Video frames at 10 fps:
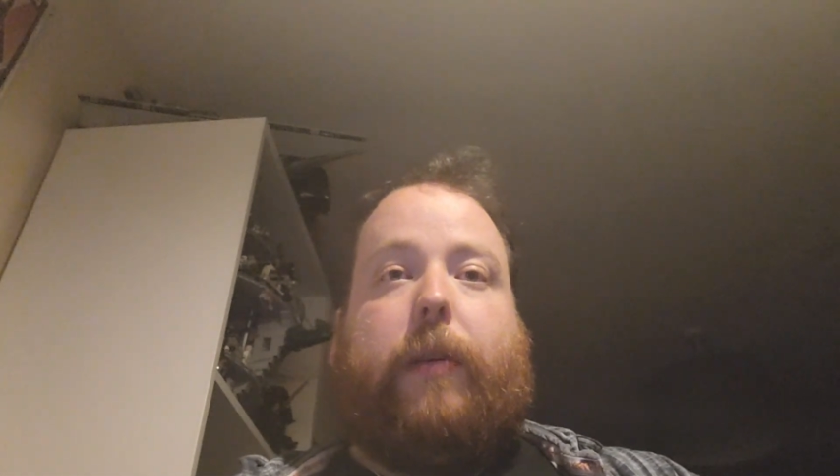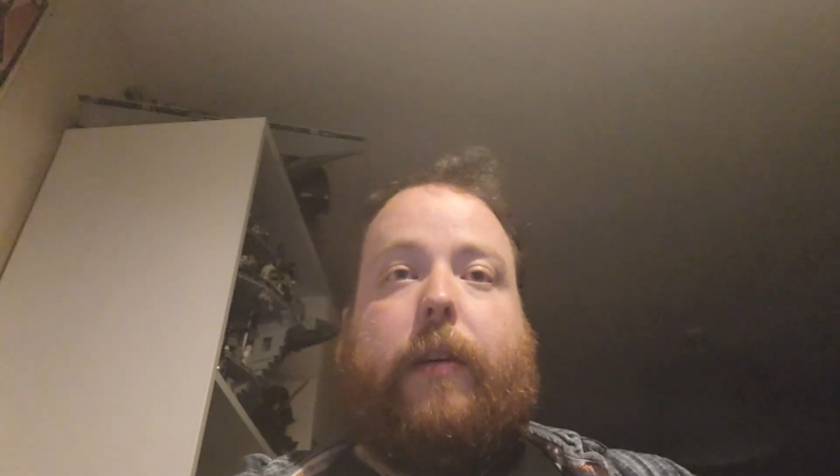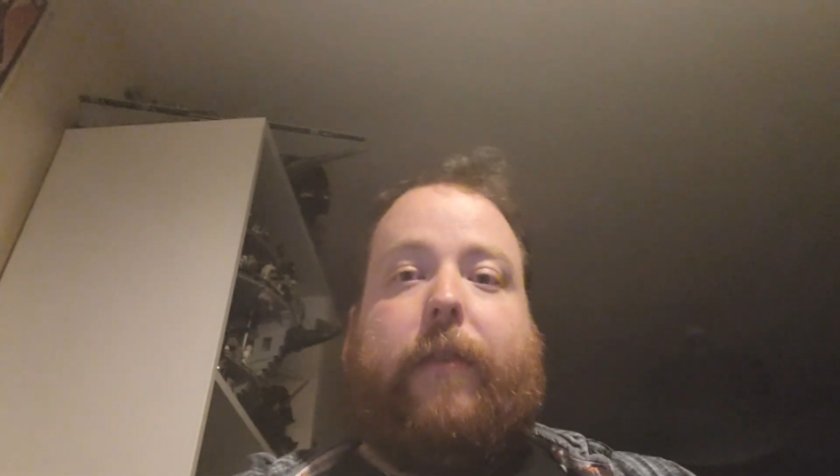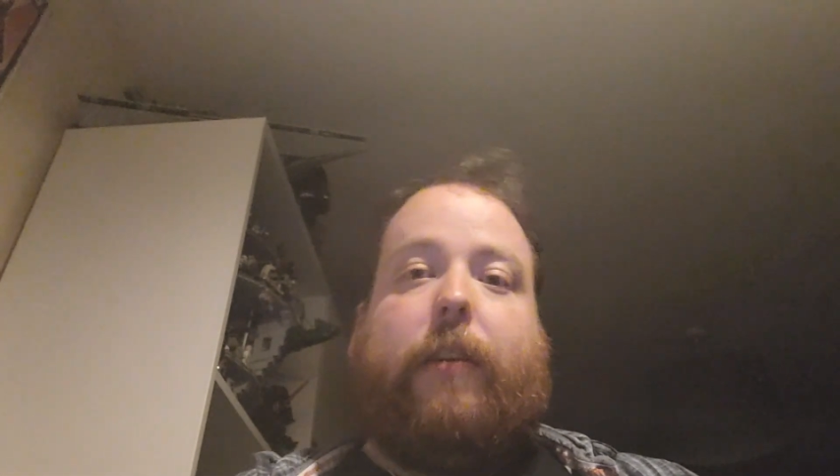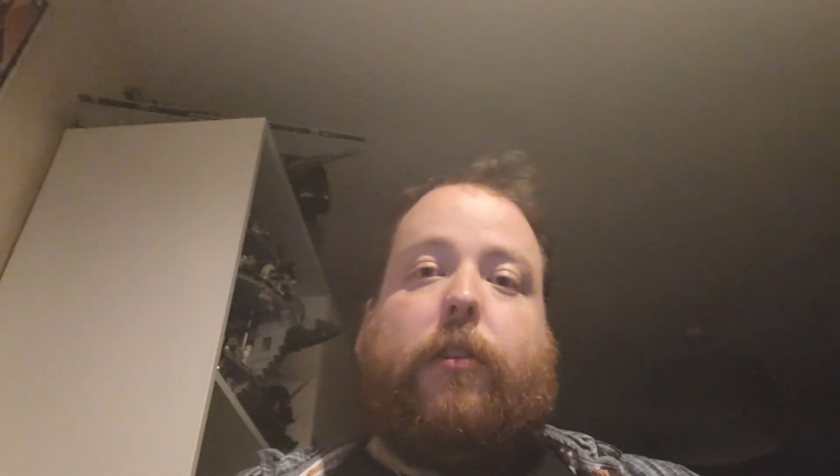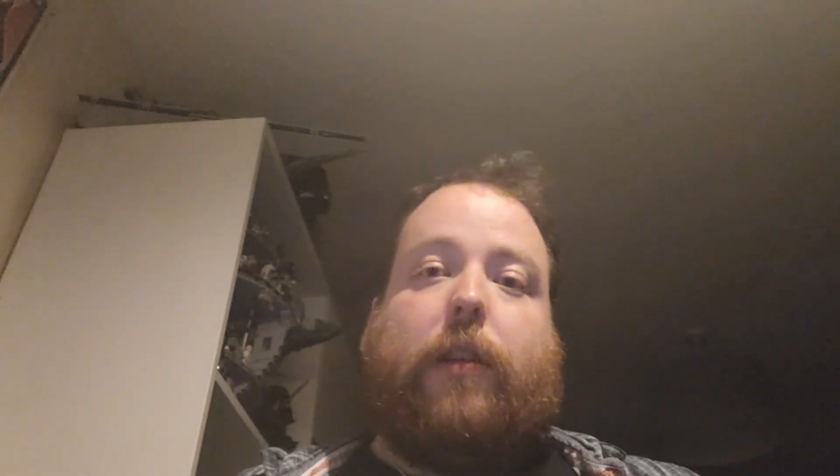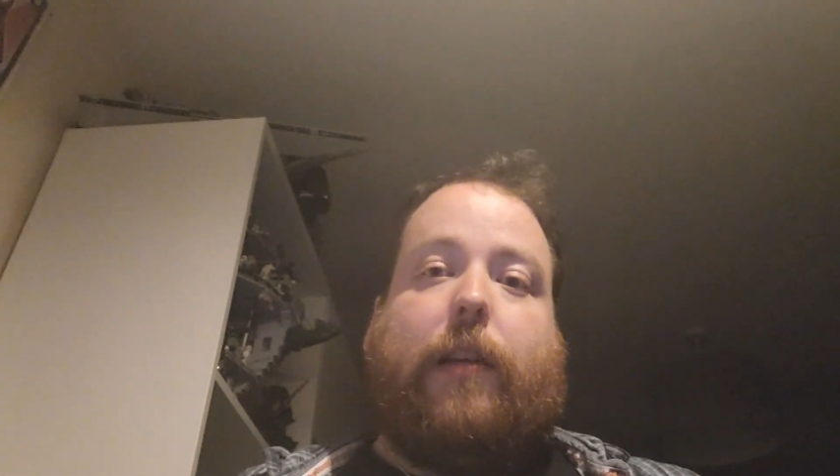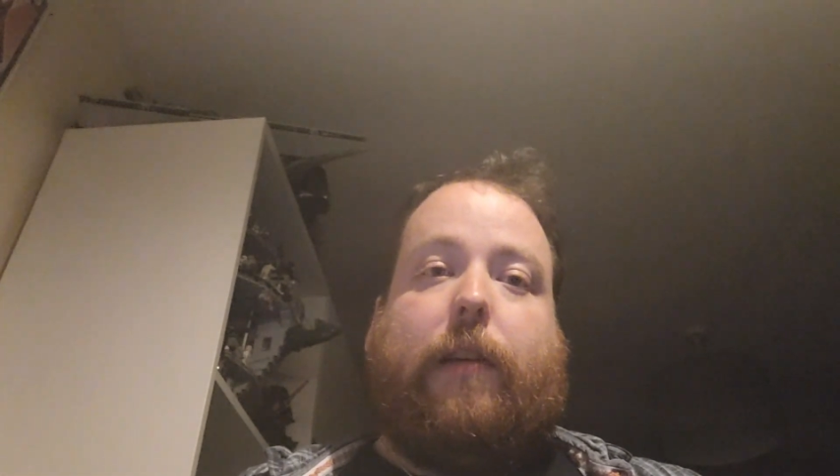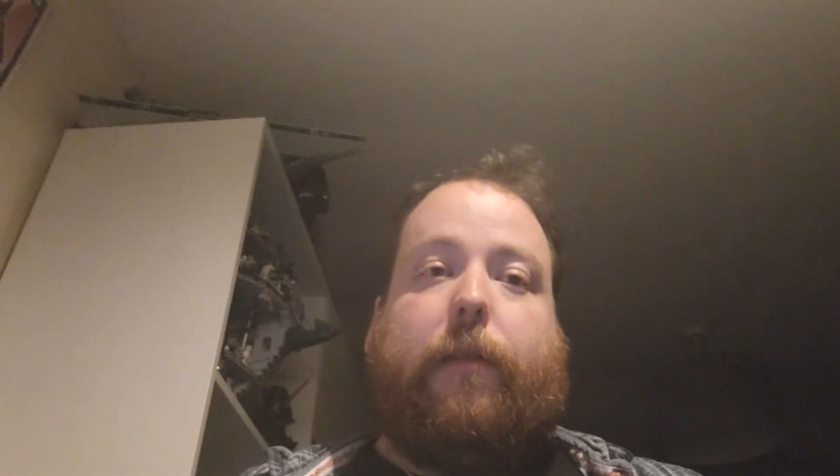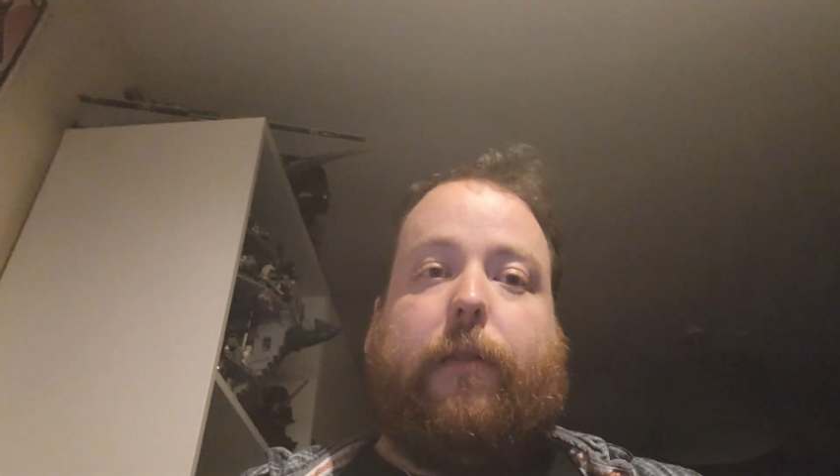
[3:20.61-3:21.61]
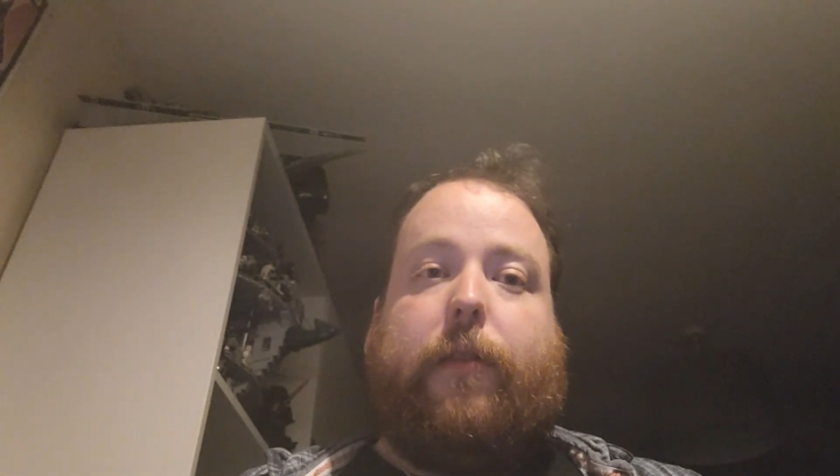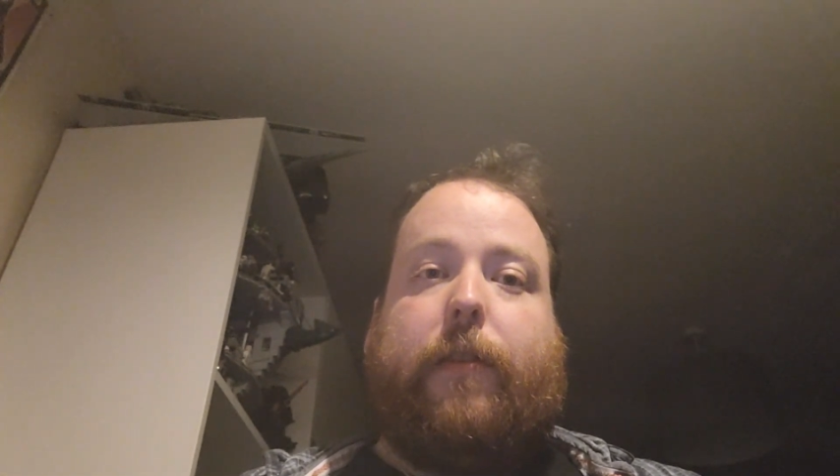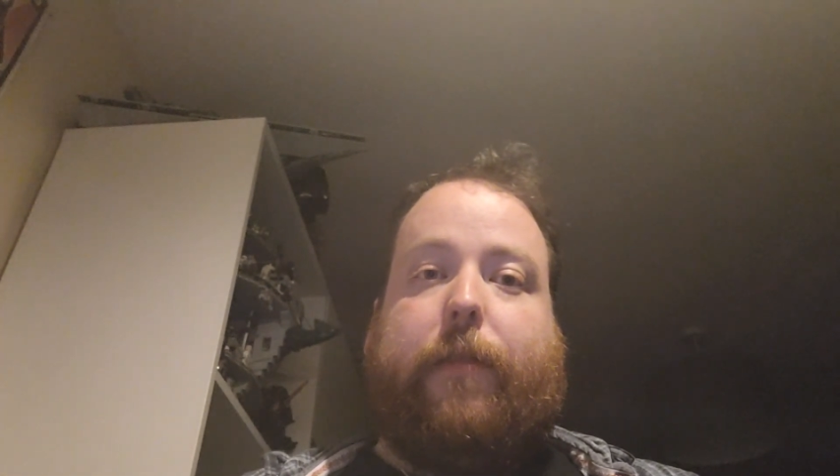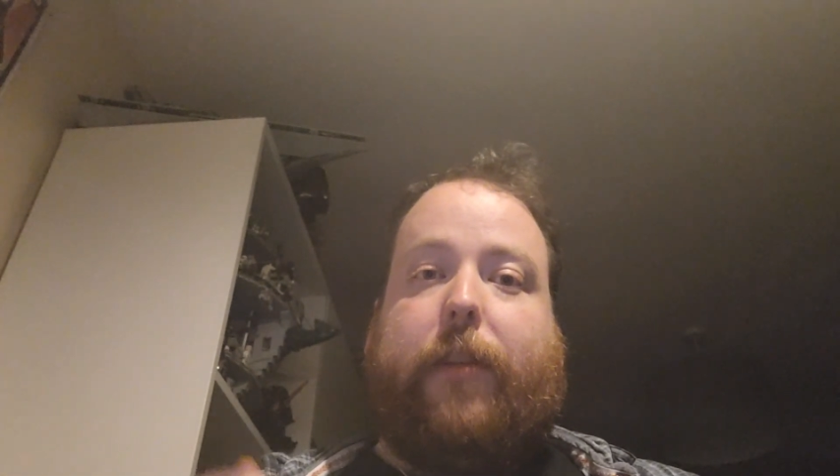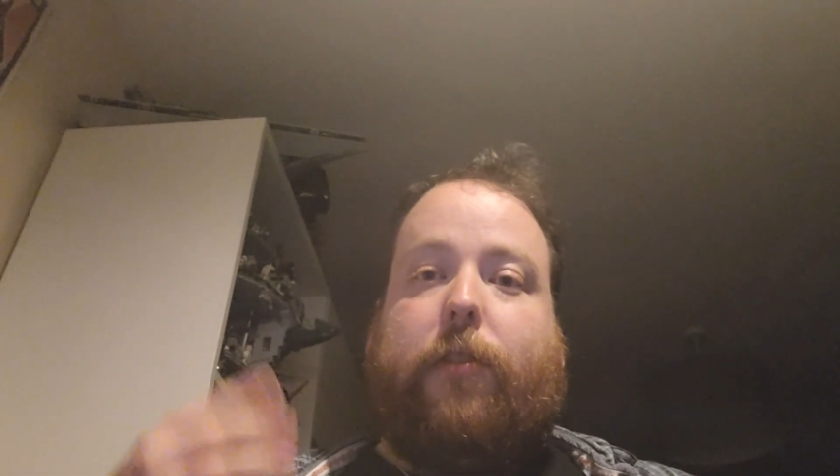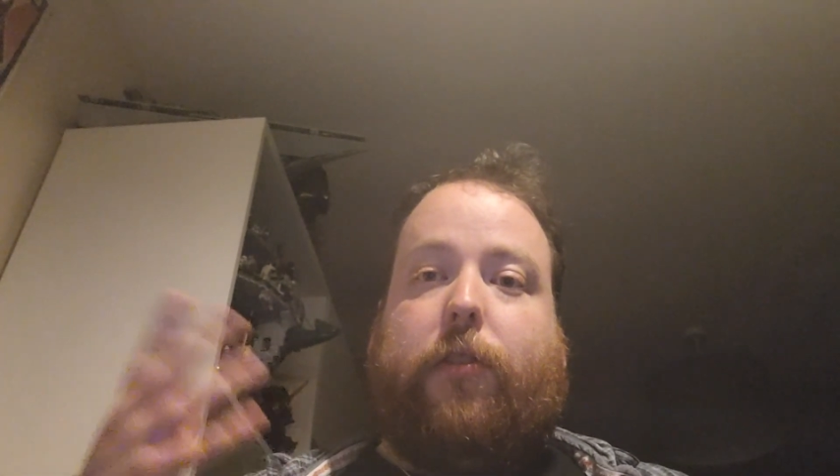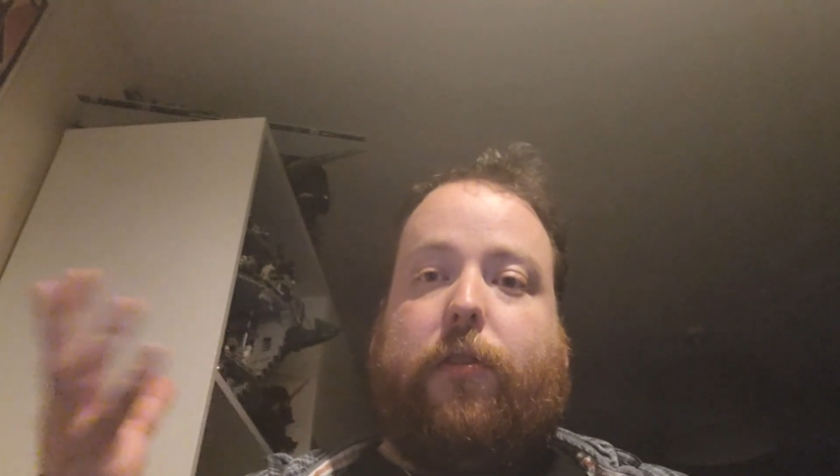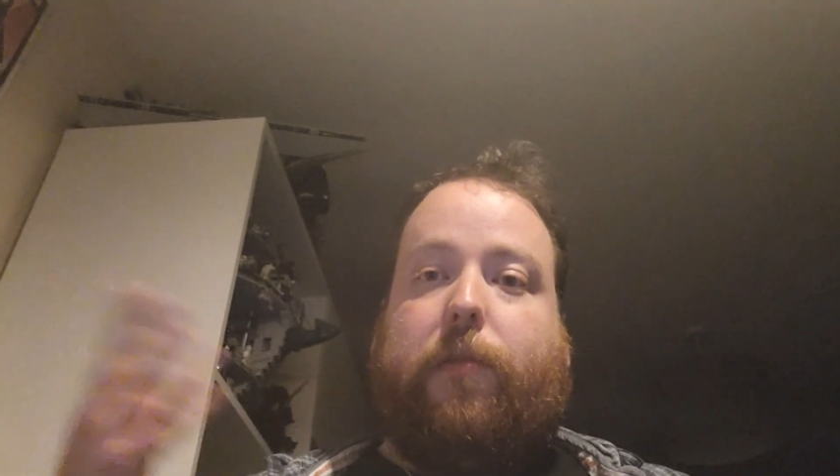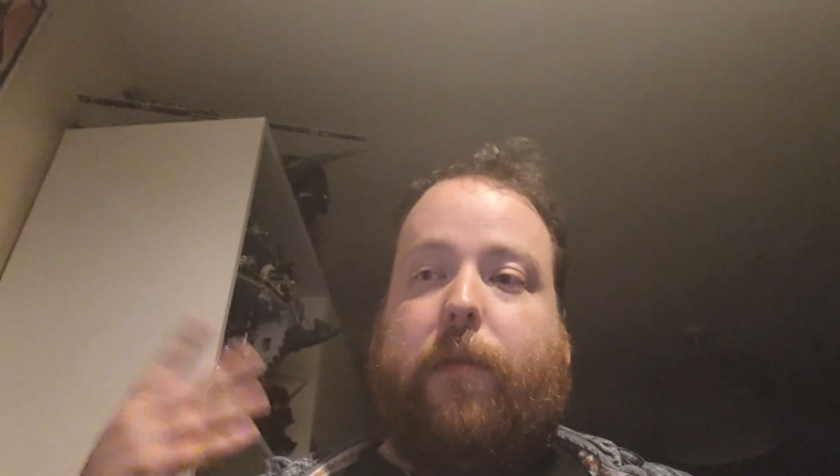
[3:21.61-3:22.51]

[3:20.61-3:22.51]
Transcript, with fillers: But eventually, after his adventures